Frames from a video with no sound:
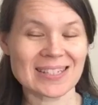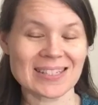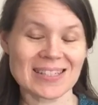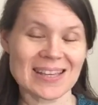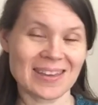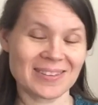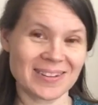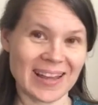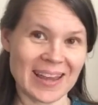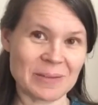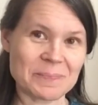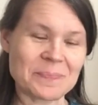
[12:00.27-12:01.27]
just the other
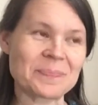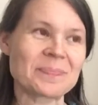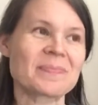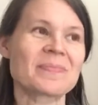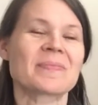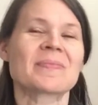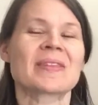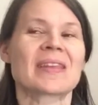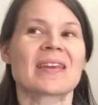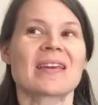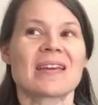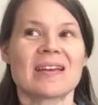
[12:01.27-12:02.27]
night
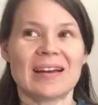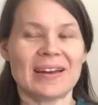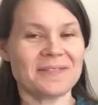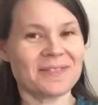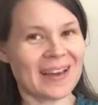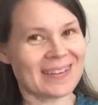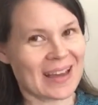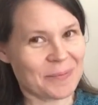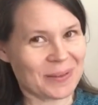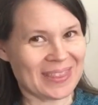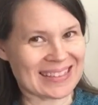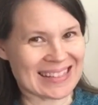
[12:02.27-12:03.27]
and found a
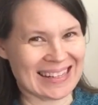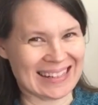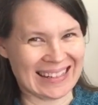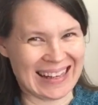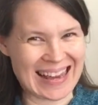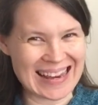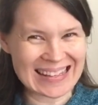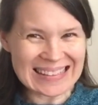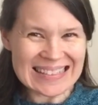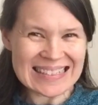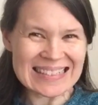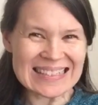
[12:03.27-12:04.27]
couple things I didn't like.
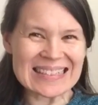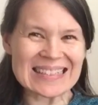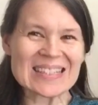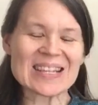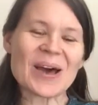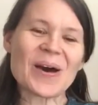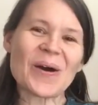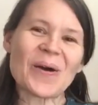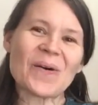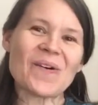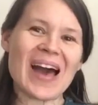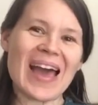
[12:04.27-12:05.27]
So
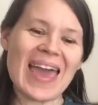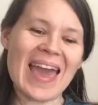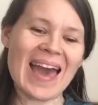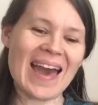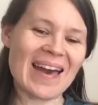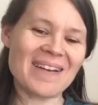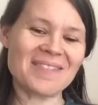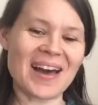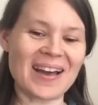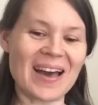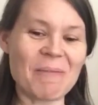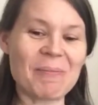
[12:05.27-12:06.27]
I have
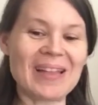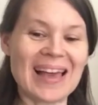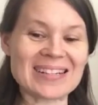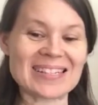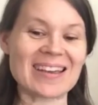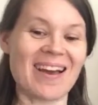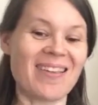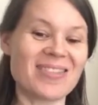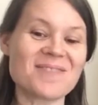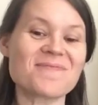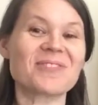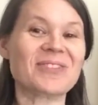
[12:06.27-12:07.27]
a couple actually
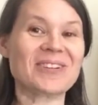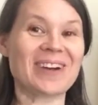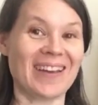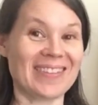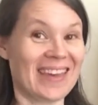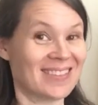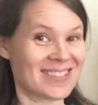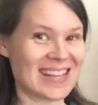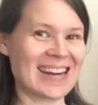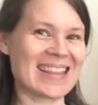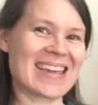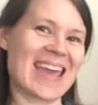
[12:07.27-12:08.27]
on the floor on the other
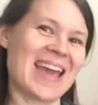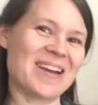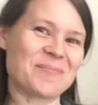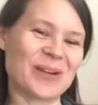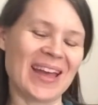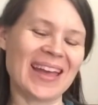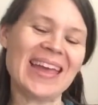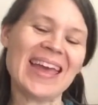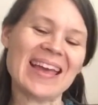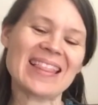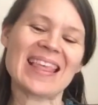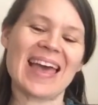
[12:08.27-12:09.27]
side of the camera
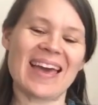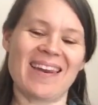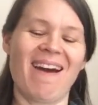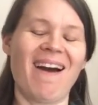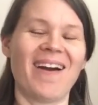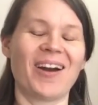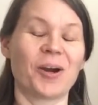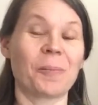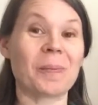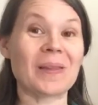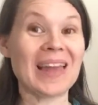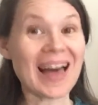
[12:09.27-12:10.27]
that are
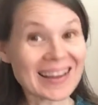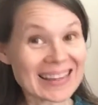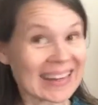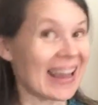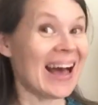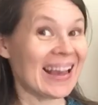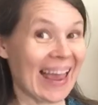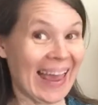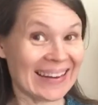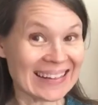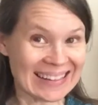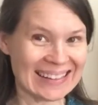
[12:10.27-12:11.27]
blocking
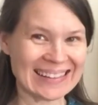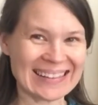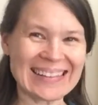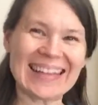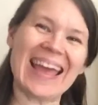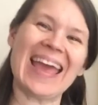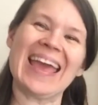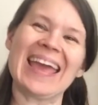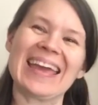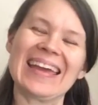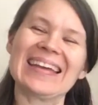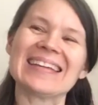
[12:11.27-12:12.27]
again,
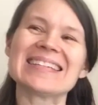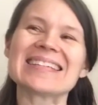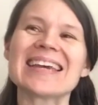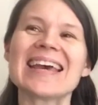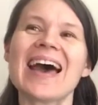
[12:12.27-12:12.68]
and